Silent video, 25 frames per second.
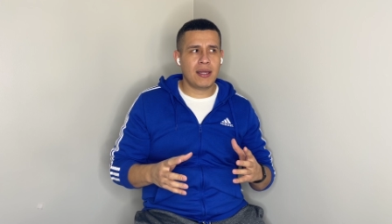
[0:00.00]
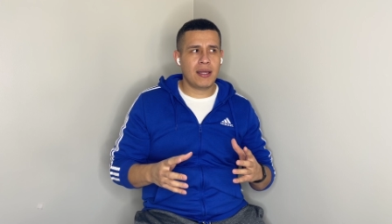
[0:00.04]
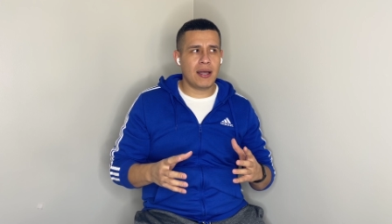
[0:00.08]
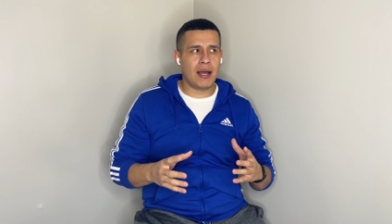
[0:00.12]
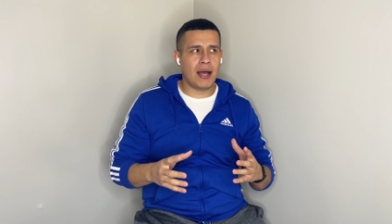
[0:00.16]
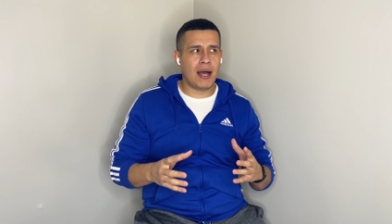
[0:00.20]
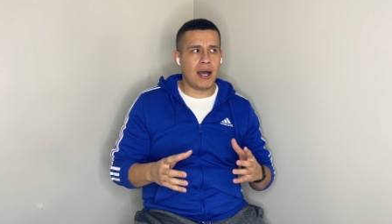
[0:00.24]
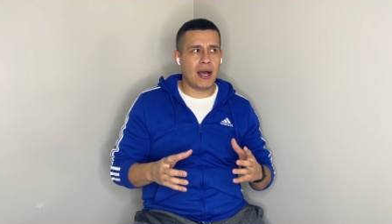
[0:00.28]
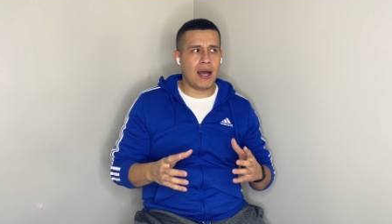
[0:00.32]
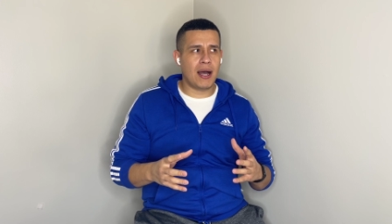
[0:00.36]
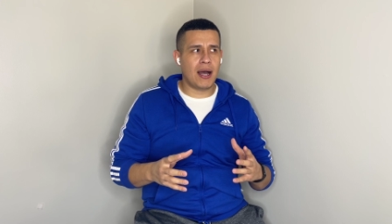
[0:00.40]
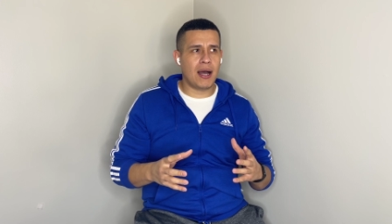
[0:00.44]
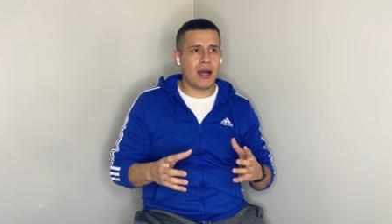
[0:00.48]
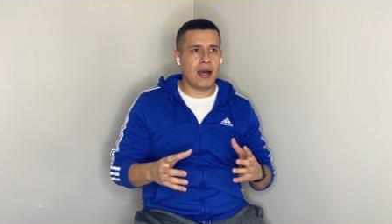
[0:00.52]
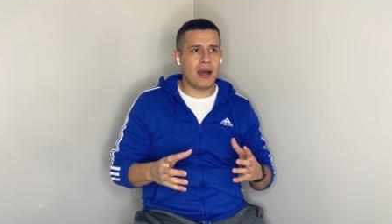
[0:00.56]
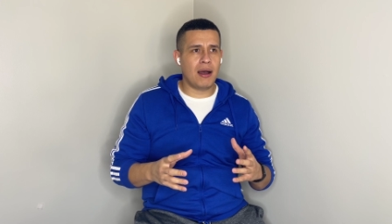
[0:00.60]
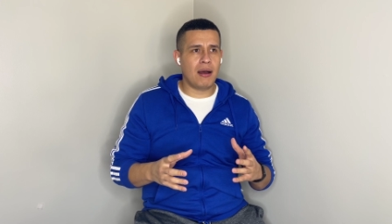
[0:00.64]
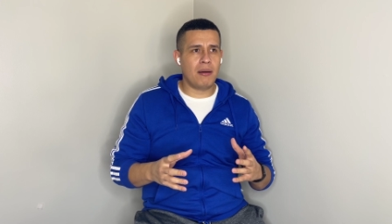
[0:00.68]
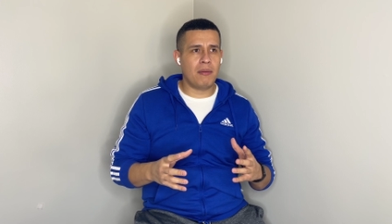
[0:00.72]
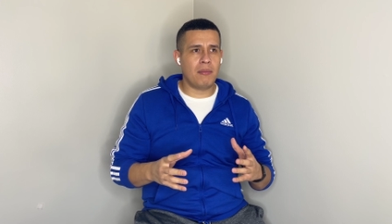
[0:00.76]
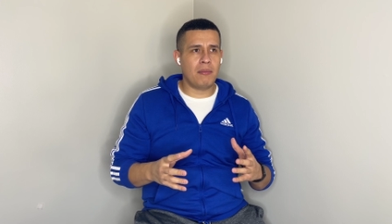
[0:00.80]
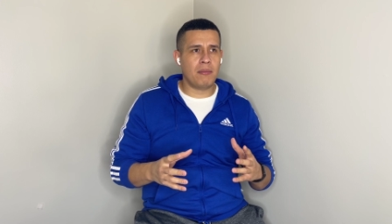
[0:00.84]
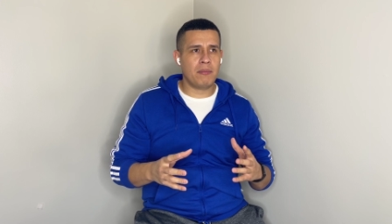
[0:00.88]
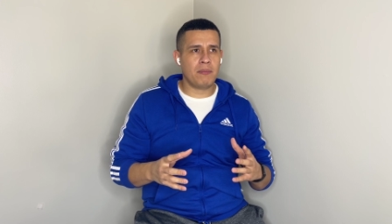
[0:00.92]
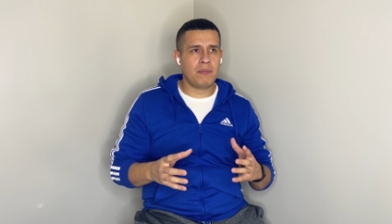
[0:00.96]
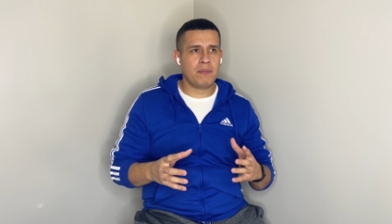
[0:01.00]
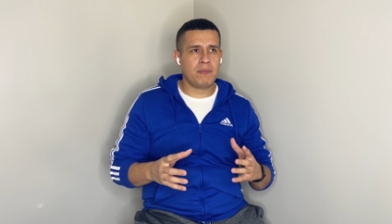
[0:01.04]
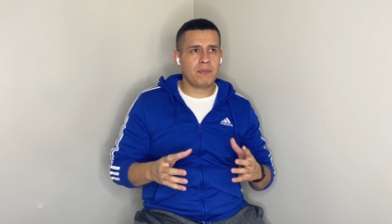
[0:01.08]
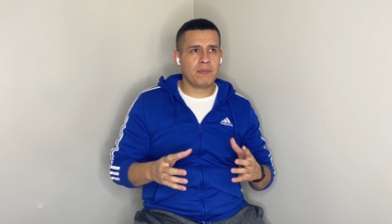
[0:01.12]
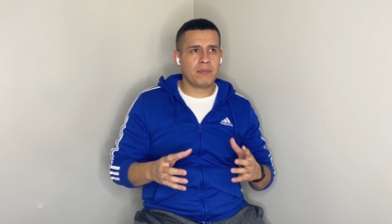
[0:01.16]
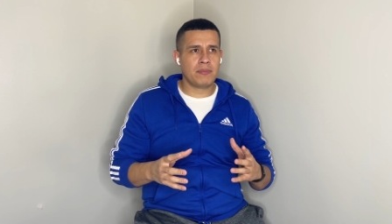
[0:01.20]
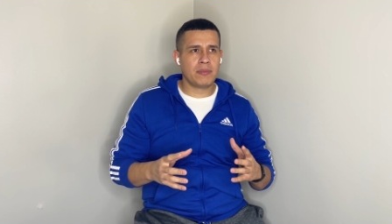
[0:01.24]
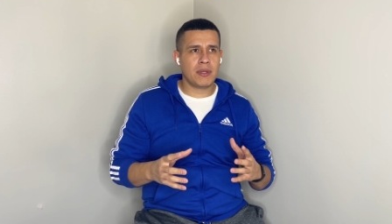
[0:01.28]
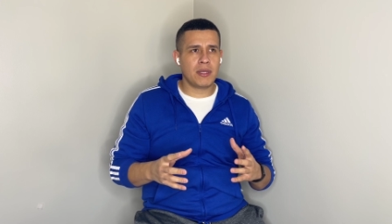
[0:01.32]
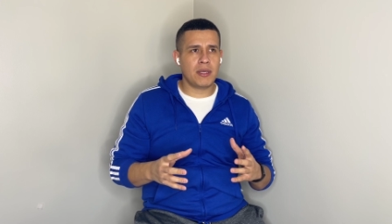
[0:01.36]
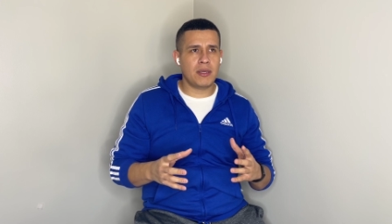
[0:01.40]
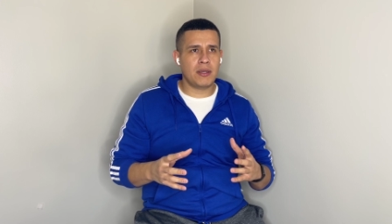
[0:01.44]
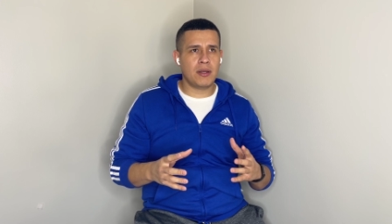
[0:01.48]
um,
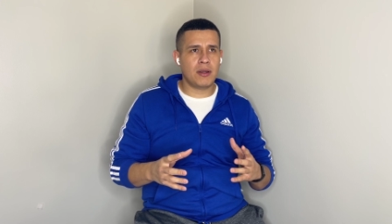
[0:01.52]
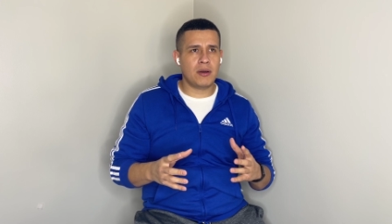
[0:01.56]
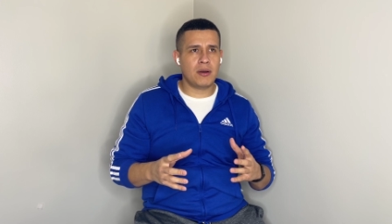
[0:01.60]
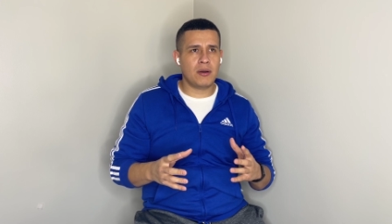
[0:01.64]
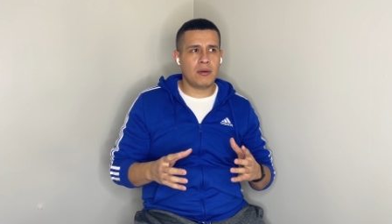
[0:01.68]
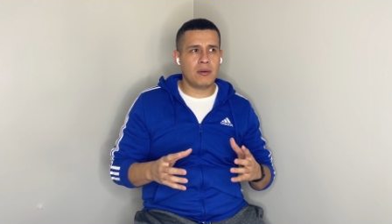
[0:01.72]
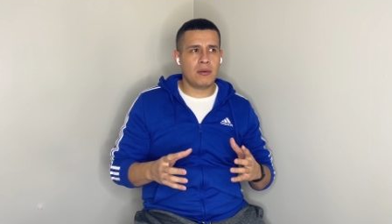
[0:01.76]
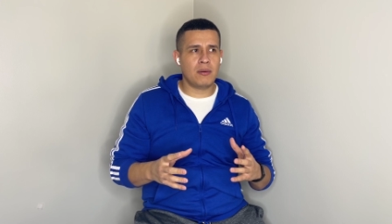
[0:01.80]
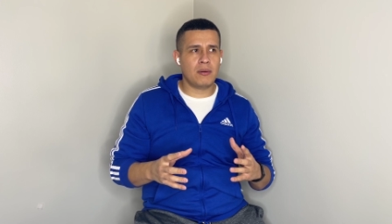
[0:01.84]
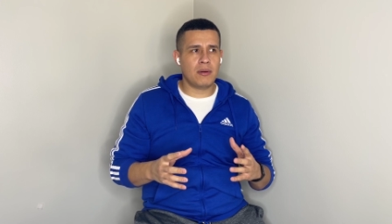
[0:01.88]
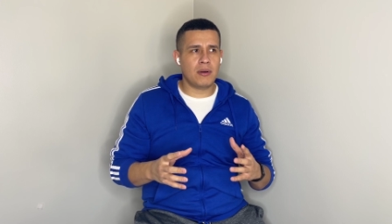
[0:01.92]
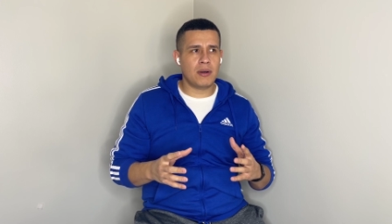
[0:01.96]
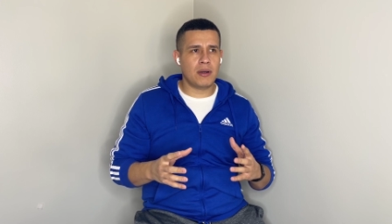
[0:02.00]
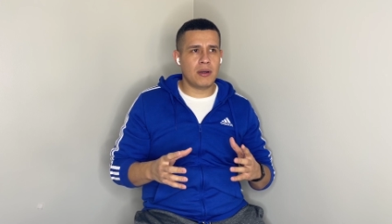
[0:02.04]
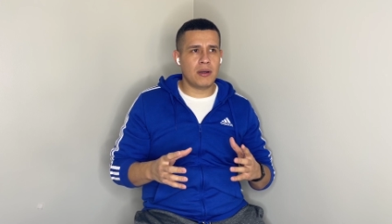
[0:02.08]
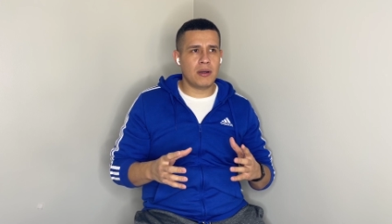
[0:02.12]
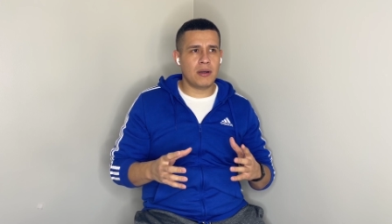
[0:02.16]
you know,